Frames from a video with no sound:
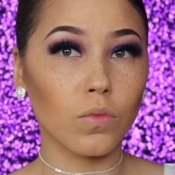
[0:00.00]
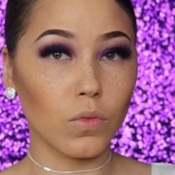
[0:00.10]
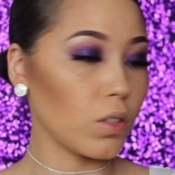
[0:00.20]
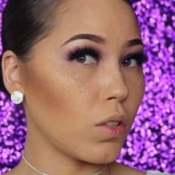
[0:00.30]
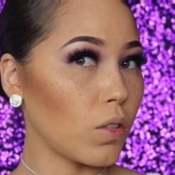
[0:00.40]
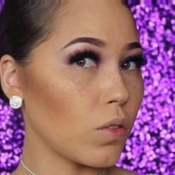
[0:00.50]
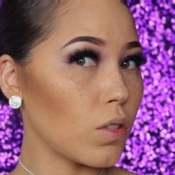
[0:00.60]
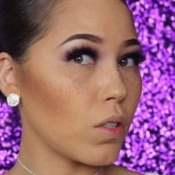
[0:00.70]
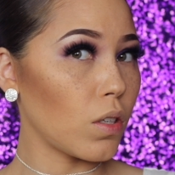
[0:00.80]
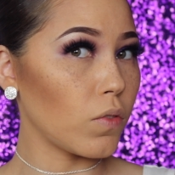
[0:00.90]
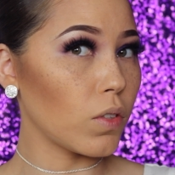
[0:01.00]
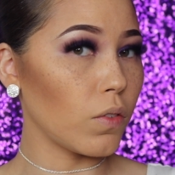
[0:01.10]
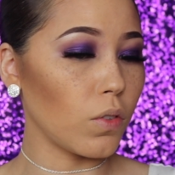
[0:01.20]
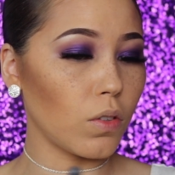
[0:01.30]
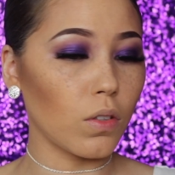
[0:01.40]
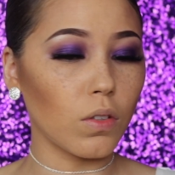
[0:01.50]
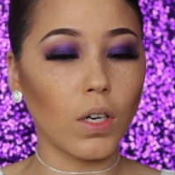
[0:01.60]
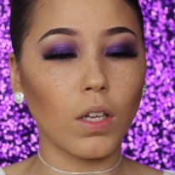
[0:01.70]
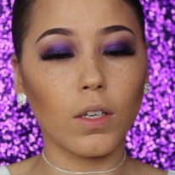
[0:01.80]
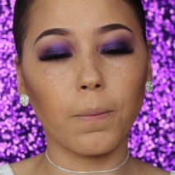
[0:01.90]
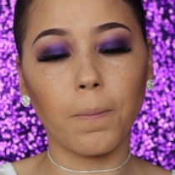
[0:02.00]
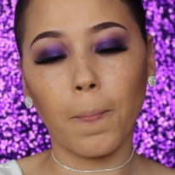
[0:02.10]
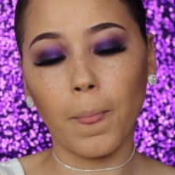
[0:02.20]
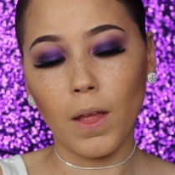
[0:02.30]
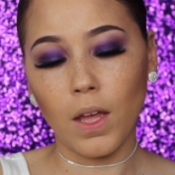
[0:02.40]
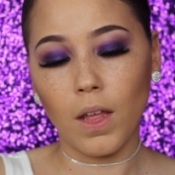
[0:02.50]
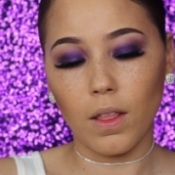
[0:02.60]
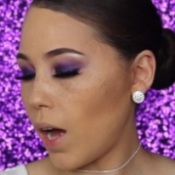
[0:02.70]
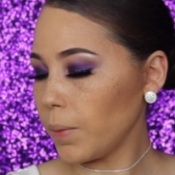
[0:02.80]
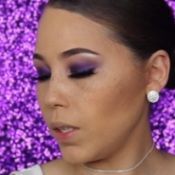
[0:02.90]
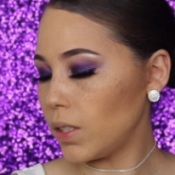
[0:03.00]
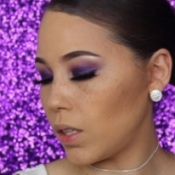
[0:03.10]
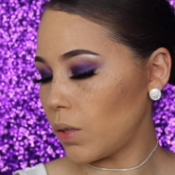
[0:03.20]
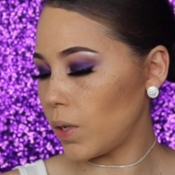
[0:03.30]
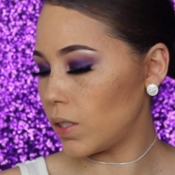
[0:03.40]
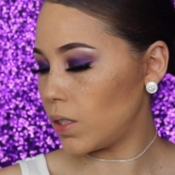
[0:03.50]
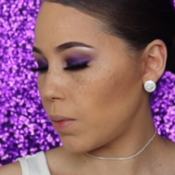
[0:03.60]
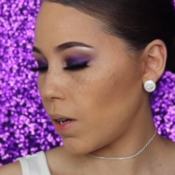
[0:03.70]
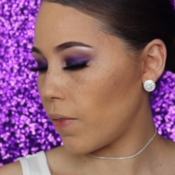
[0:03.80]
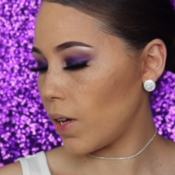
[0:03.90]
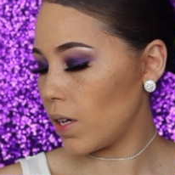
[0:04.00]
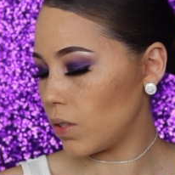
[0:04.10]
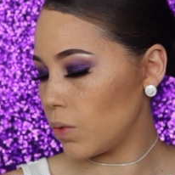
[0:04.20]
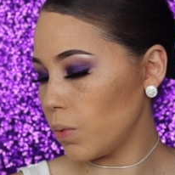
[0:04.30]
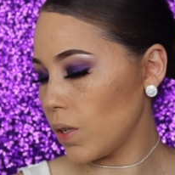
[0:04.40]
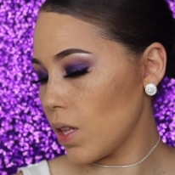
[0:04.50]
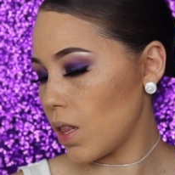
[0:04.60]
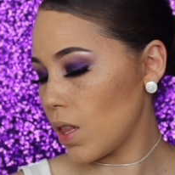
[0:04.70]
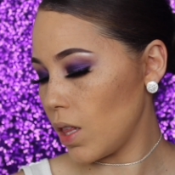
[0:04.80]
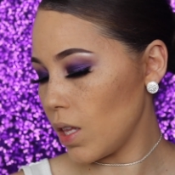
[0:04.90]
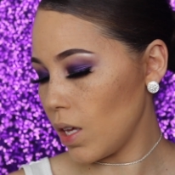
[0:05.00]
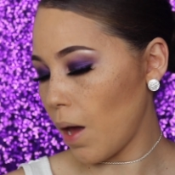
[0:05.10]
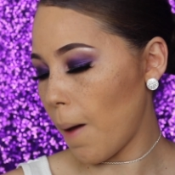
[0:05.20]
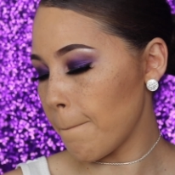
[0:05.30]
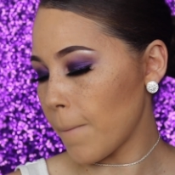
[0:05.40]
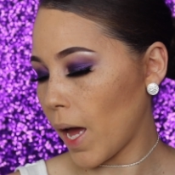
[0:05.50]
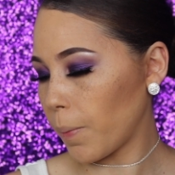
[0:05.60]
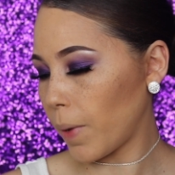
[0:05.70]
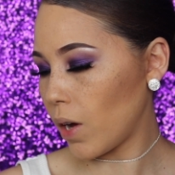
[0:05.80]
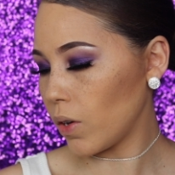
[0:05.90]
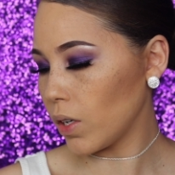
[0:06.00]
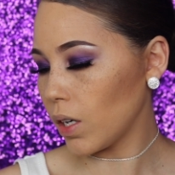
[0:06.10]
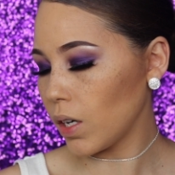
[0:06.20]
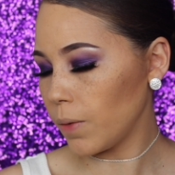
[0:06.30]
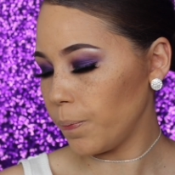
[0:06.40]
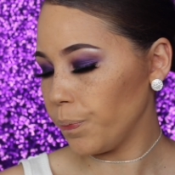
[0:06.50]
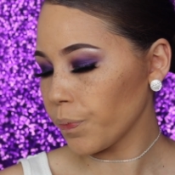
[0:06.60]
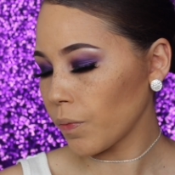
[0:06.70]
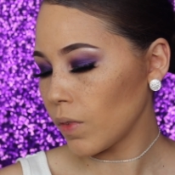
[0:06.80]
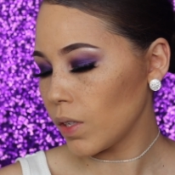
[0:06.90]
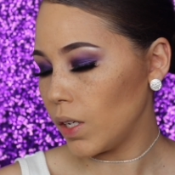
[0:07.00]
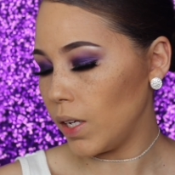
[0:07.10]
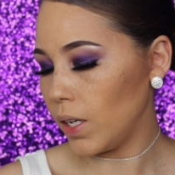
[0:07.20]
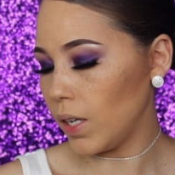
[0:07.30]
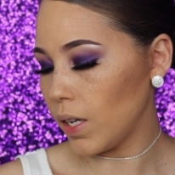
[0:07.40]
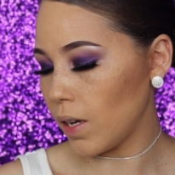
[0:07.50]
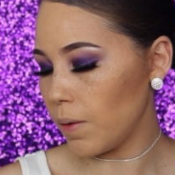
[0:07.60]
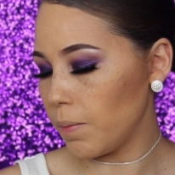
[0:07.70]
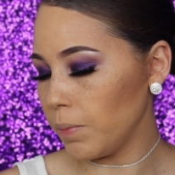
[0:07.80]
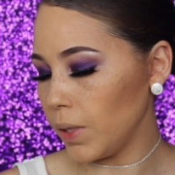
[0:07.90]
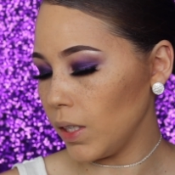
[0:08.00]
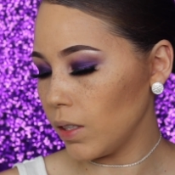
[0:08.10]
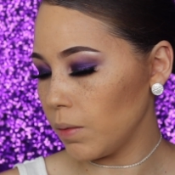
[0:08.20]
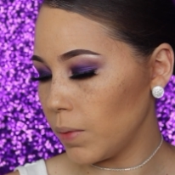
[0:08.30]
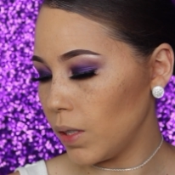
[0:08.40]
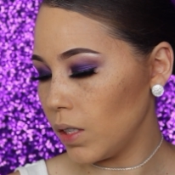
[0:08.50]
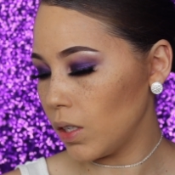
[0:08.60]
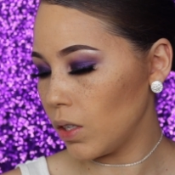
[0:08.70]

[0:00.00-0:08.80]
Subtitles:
Just enough to give you a little color. Then I'm gonna set the rest of my face with the MAC powder in medium,